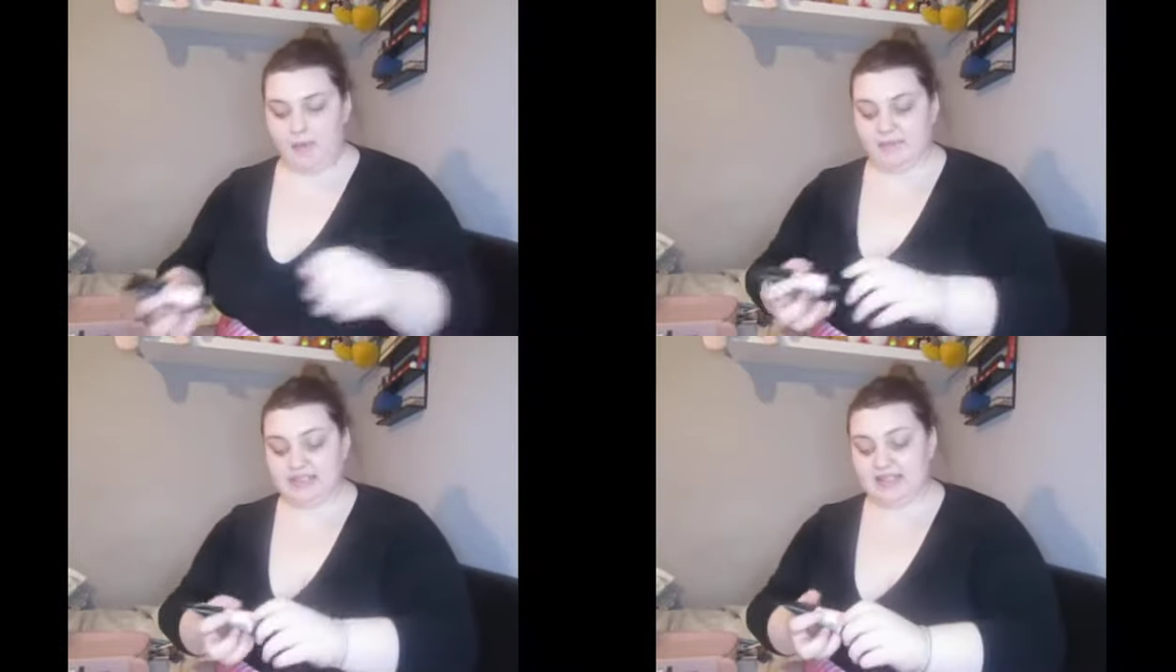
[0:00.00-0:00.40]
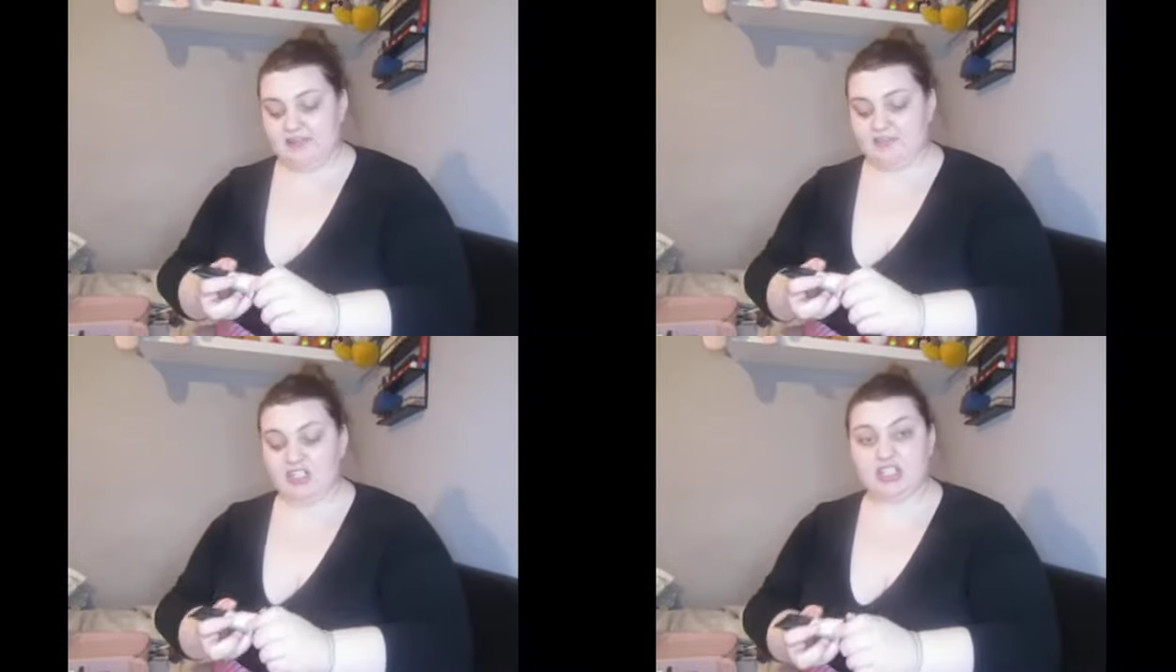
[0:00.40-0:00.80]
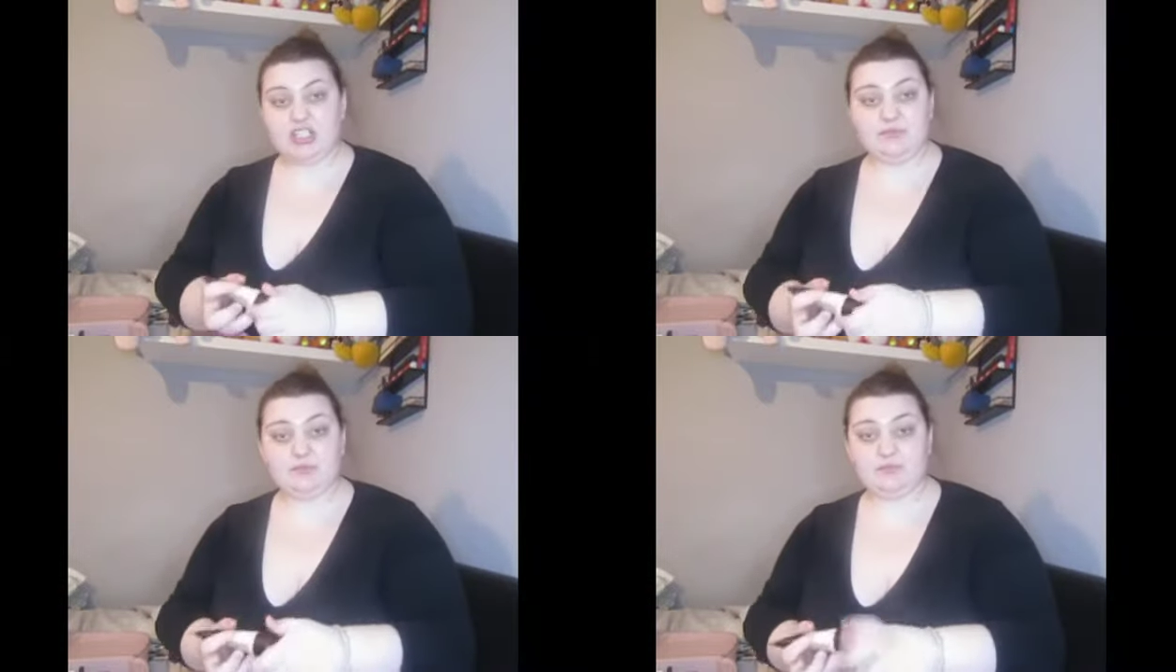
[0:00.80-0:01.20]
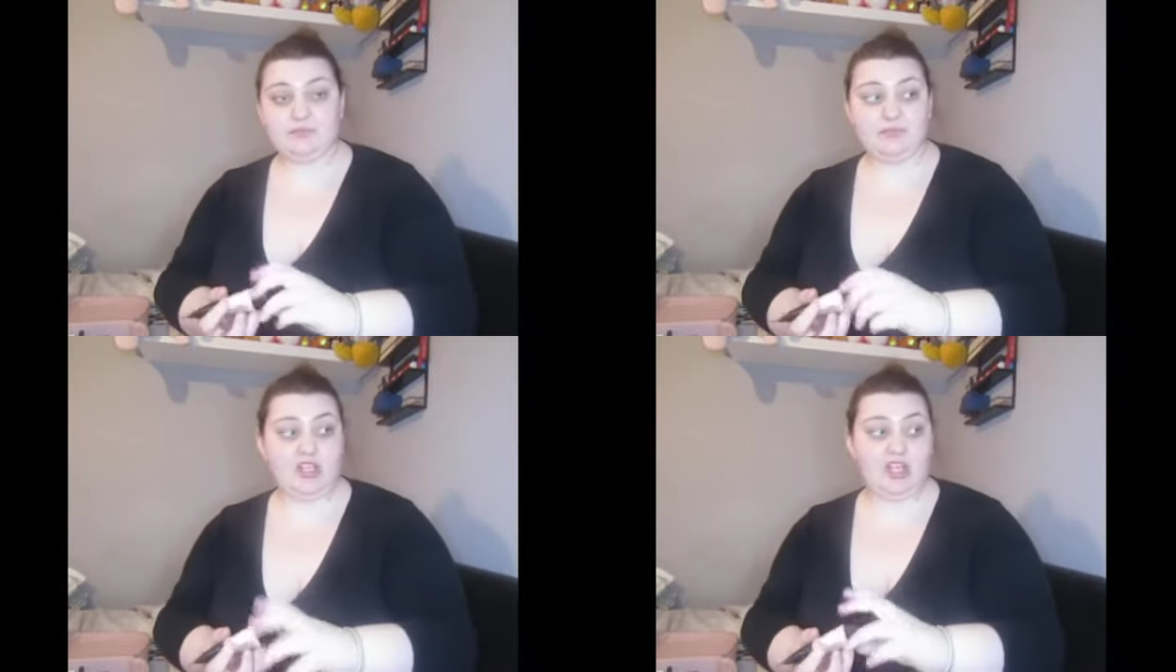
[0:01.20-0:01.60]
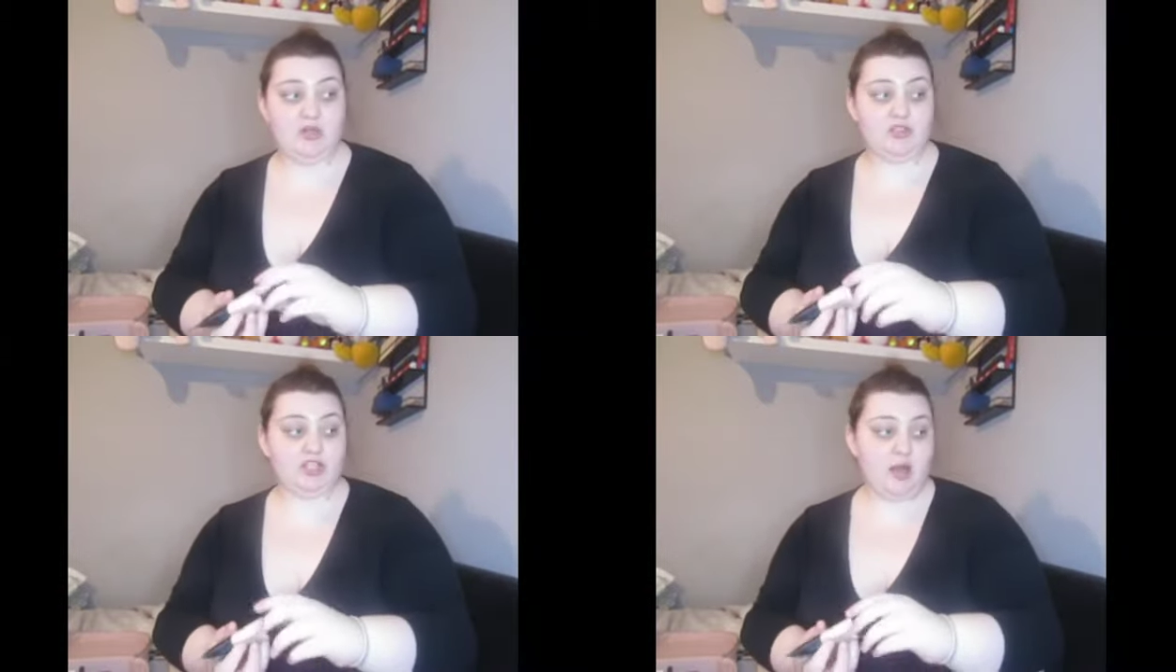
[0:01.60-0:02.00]
So yeah, I just
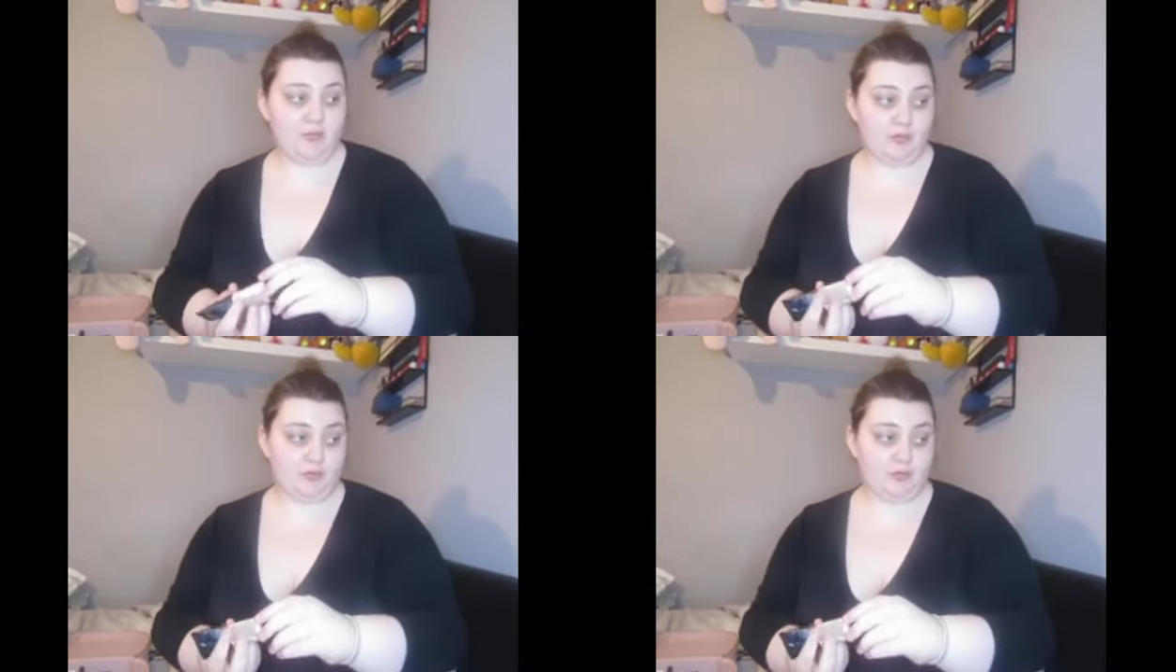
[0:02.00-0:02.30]
use a couple